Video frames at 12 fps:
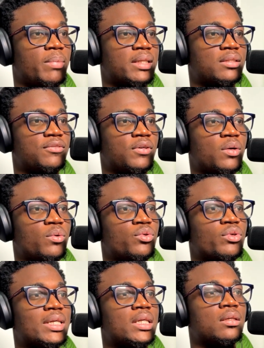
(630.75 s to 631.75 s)
by default, I
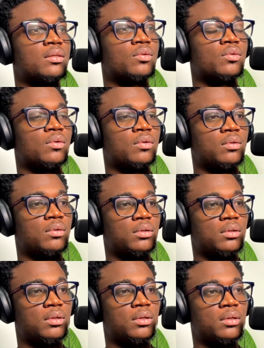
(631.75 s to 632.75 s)
want to ignore
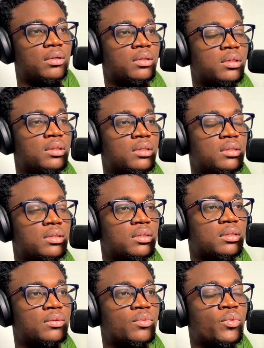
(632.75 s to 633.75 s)
all
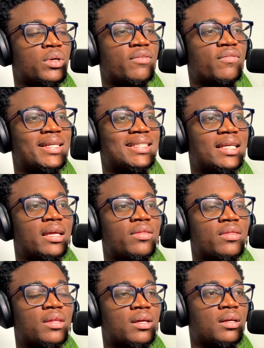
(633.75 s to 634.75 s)
this, whatever is
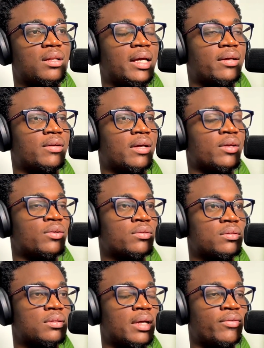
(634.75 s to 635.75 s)
in there. Like I
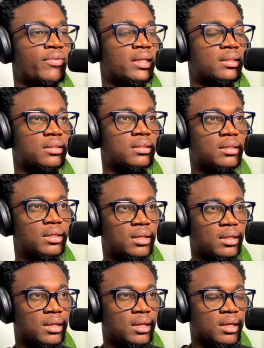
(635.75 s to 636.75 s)
write
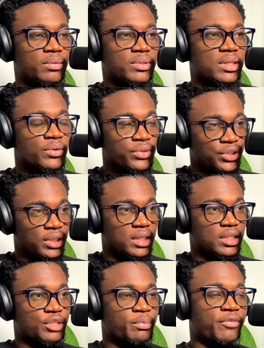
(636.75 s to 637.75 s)

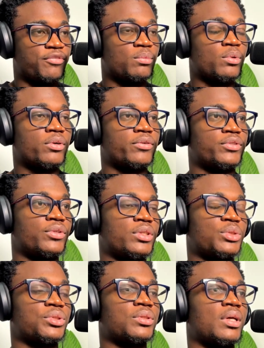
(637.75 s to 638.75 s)
Sales.js is my framework of
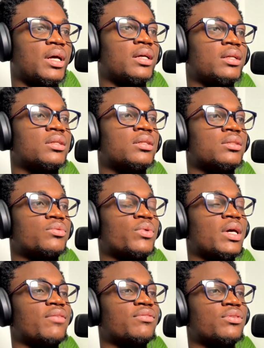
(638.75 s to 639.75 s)
choice, and
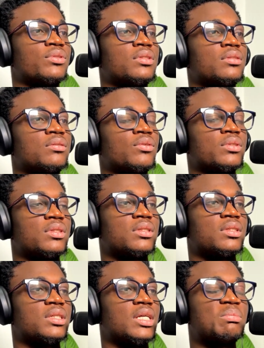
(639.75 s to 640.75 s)
we have the
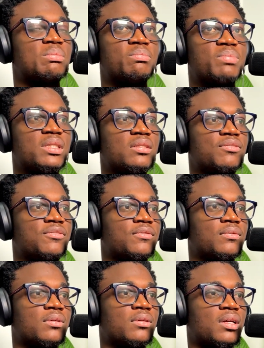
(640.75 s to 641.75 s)
.tmp,
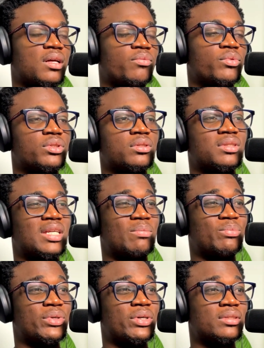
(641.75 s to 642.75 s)
which is
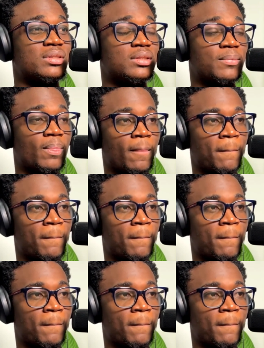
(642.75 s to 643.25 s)
temporary